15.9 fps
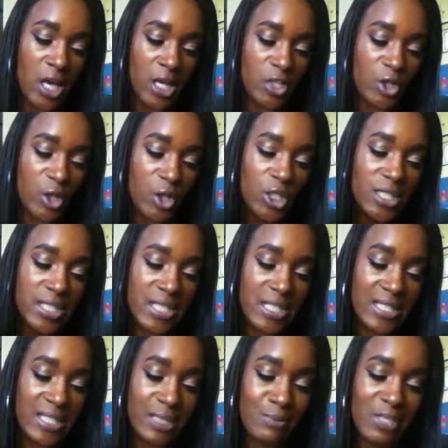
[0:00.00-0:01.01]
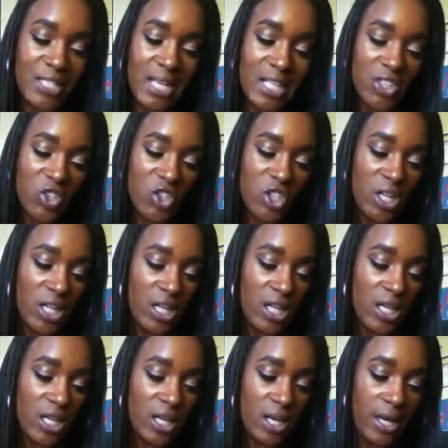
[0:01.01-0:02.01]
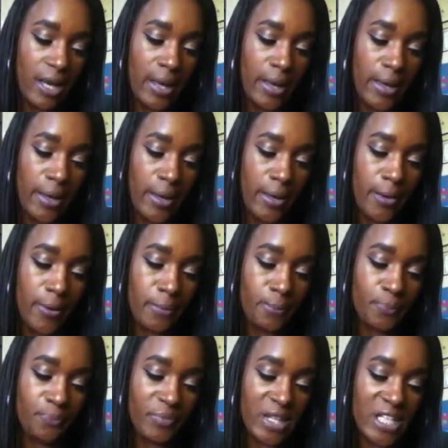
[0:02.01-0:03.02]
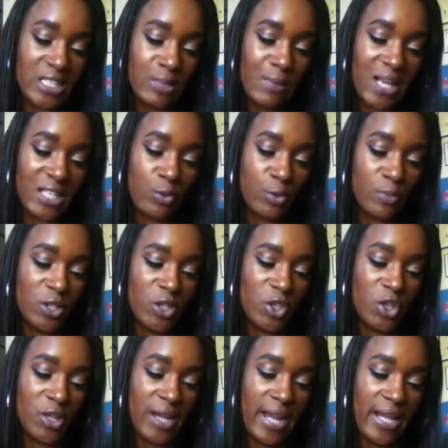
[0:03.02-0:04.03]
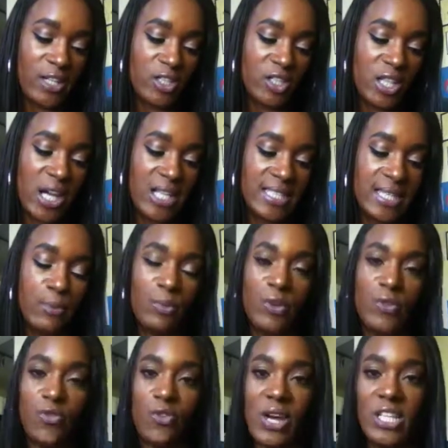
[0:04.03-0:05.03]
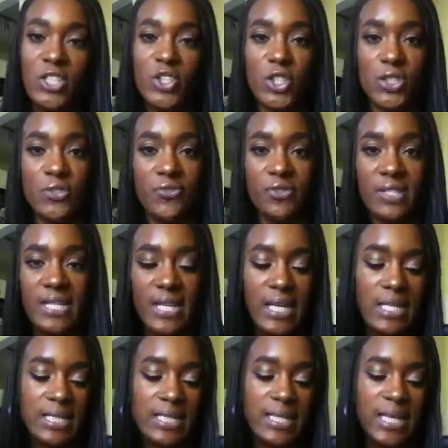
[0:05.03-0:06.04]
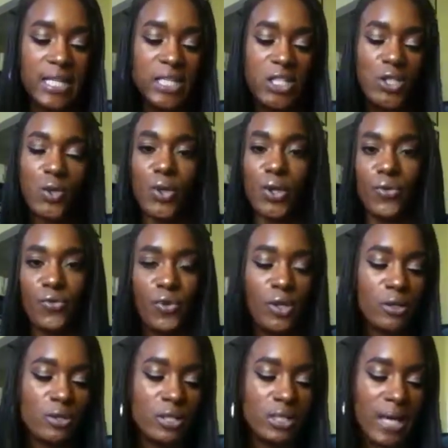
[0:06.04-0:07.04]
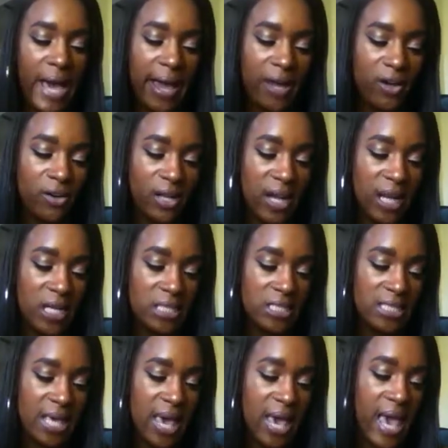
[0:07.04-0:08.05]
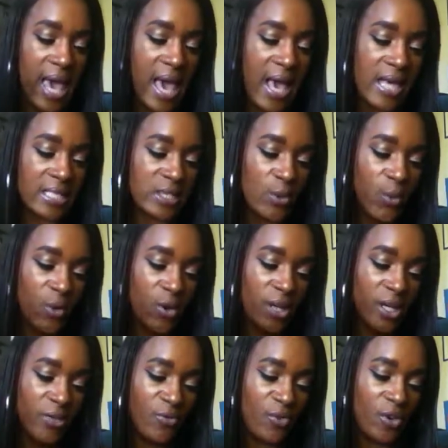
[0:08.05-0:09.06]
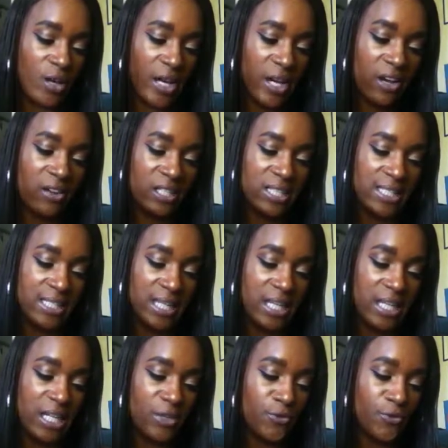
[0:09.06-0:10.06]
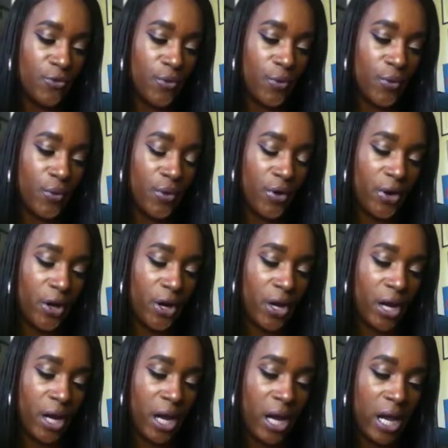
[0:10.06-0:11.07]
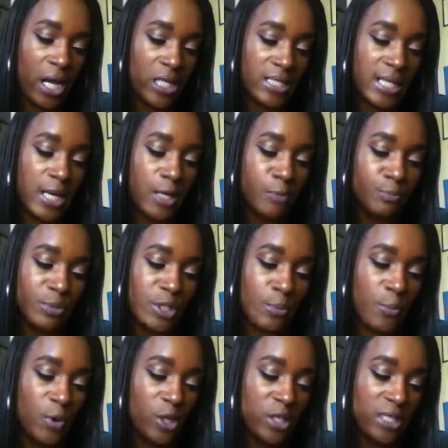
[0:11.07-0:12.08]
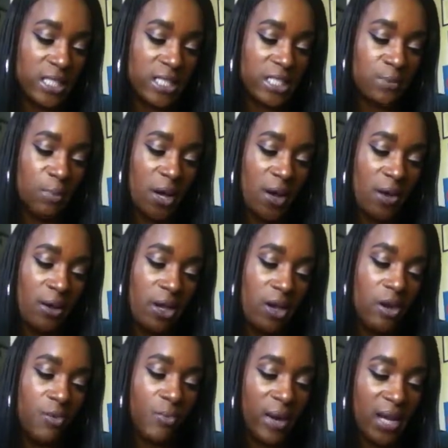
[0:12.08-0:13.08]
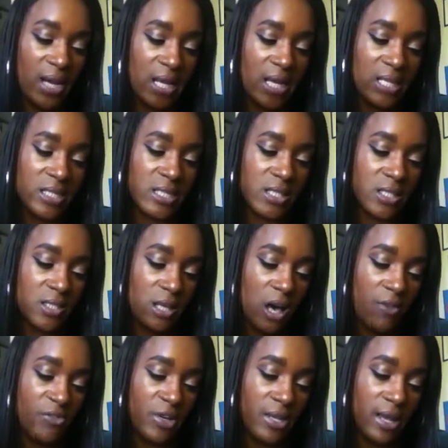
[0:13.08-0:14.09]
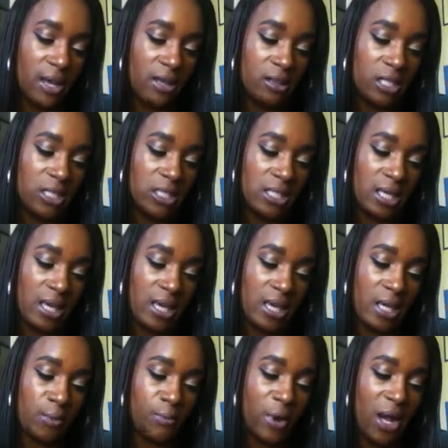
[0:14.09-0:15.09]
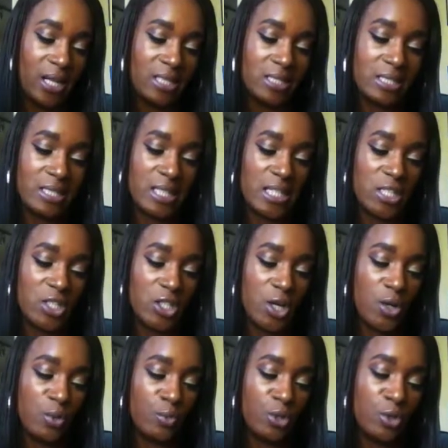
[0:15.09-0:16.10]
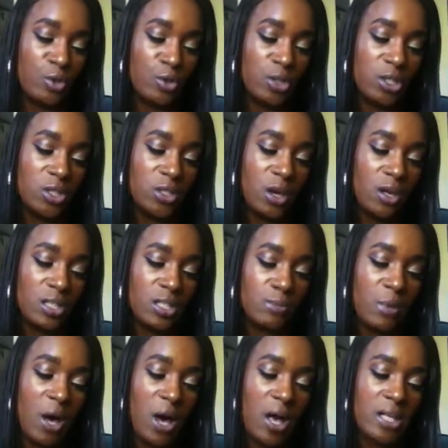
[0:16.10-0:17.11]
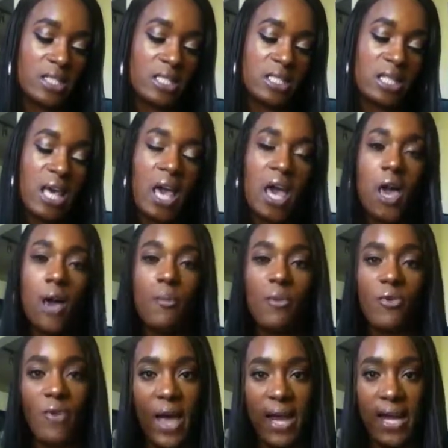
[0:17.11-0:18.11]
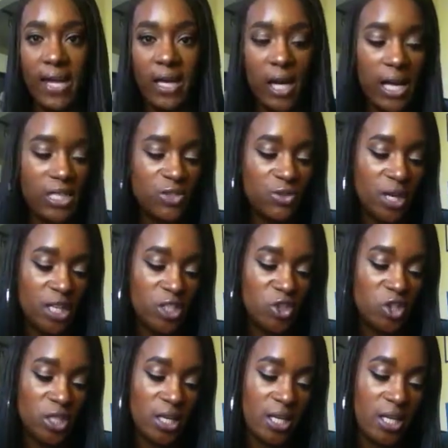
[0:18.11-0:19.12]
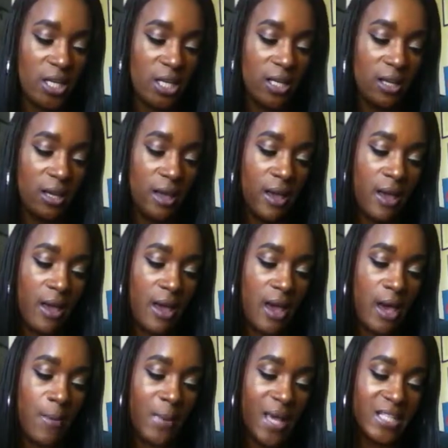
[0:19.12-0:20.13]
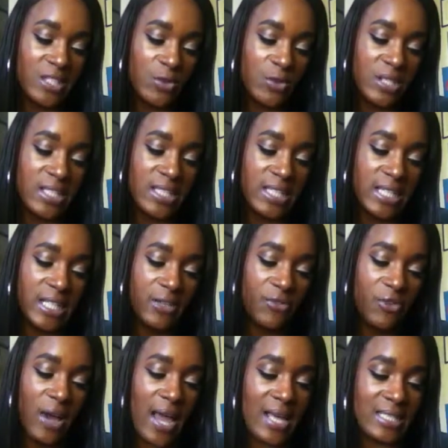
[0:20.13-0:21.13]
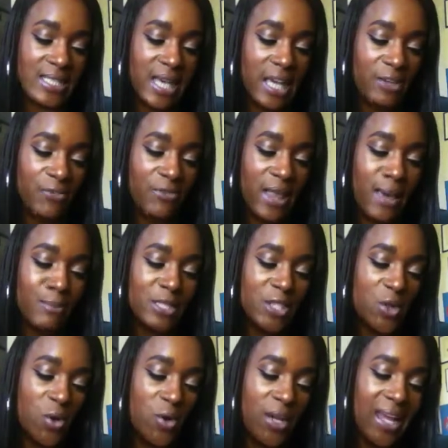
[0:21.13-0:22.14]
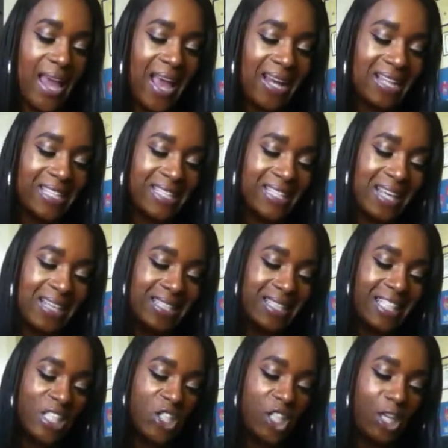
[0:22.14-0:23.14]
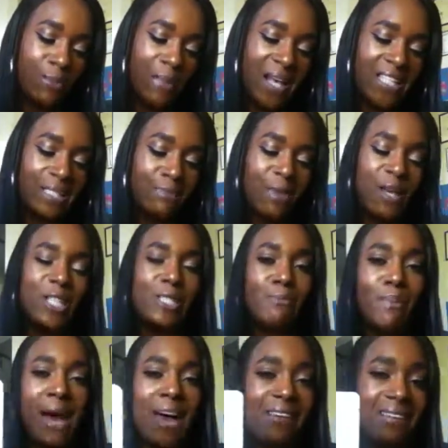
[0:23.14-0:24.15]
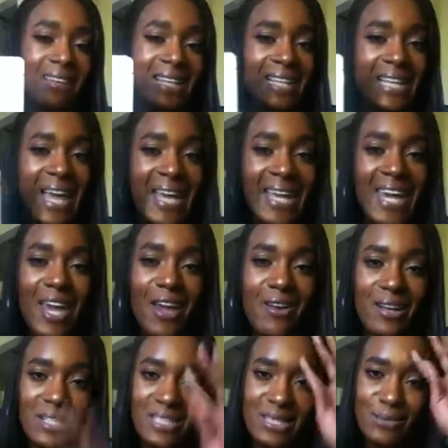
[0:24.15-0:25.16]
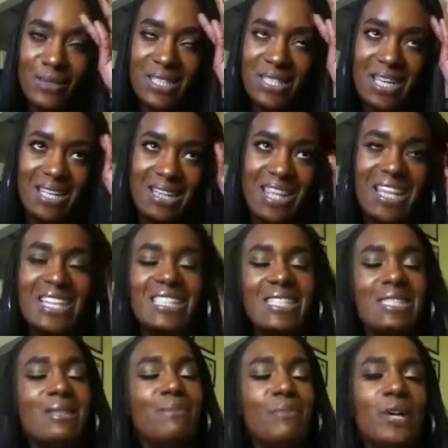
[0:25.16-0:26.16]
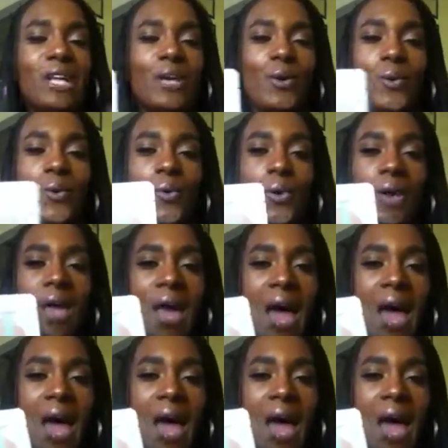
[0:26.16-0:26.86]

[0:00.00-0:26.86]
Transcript: Show your skin some attention. This mask will be sure to energize and refresh your fatigued skin, so good for those tired days. Has Hordeum vulgare seed to help support skin's barrier, radiance, soft and healthy skin, brightens skin tone, reduces dark spots, providing hydration. Has green tea for anti-inflammatory, and it says this sheet mask smells mildly like carrots, which I think is pretty cool.